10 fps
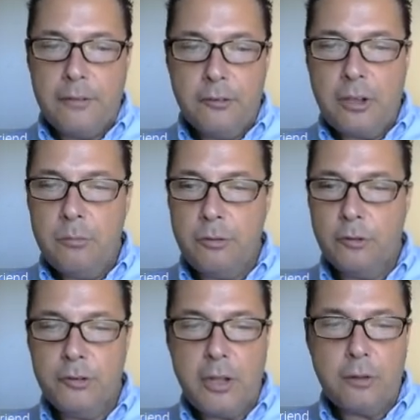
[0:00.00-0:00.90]
And the same
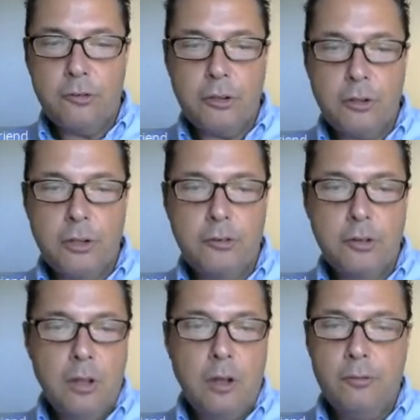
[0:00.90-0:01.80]
thing on the downside
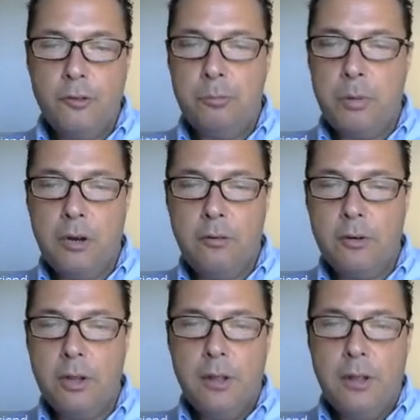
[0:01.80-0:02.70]
over this
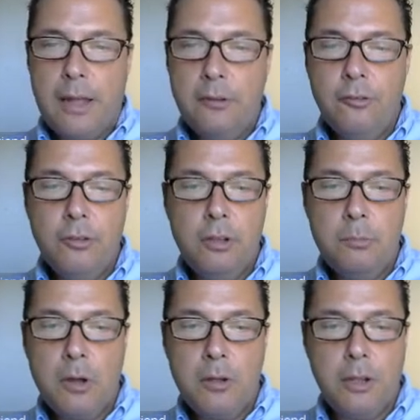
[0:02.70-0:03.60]
period. As
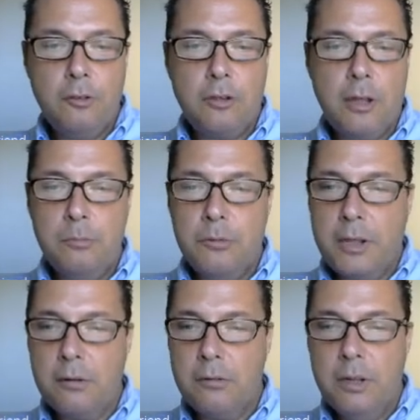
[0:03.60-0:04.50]
the market has come
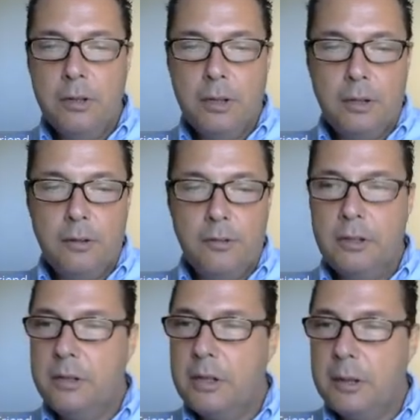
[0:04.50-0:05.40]
down,
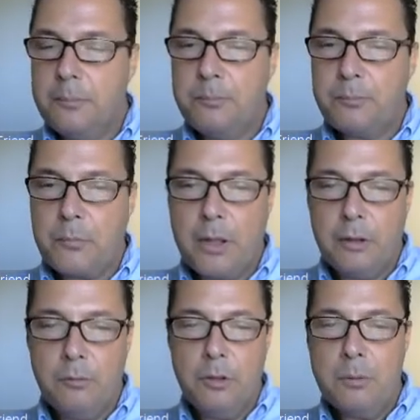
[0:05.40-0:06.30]
the
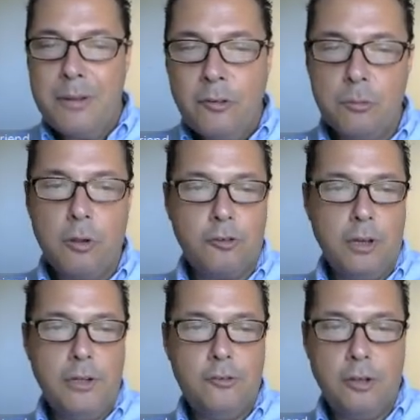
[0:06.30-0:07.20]
momentum
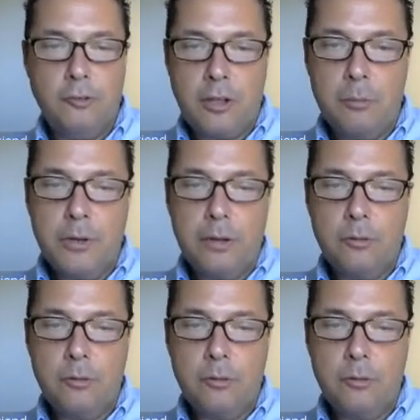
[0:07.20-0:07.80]
oscillator has come